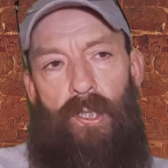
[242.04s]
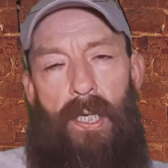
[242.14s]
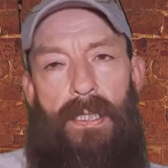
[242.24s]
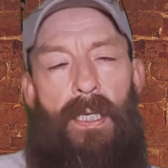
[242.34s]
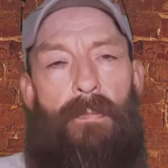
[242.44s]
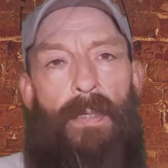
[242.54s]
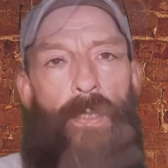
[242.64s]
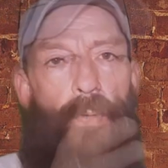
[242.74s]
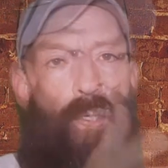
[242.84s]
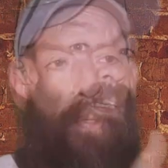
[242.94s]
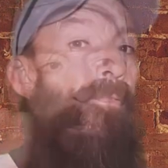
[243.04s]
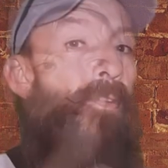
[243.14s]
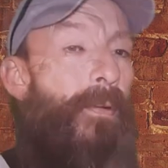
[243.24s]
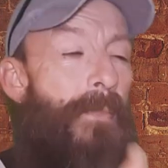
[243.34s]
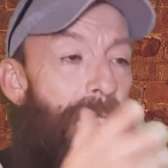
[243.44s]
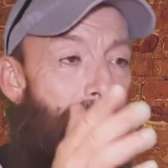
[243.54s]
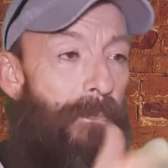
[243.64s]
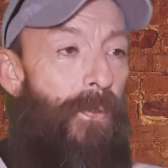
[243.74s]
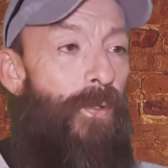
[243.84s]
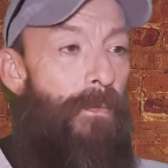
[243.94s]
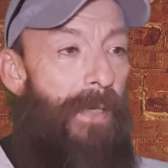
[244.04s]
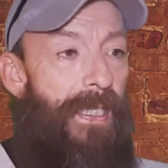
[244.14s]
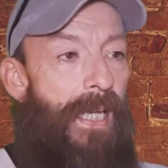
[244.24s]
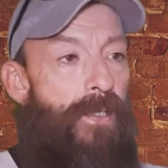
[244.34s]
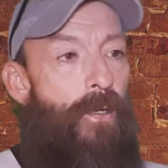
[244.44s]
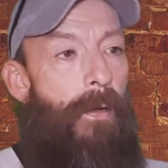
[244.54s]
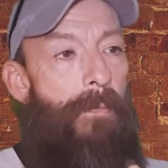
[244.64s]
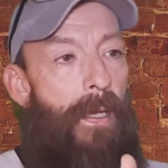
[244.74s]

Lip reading: in case anybody's wondering, in front of my computer, my desktop,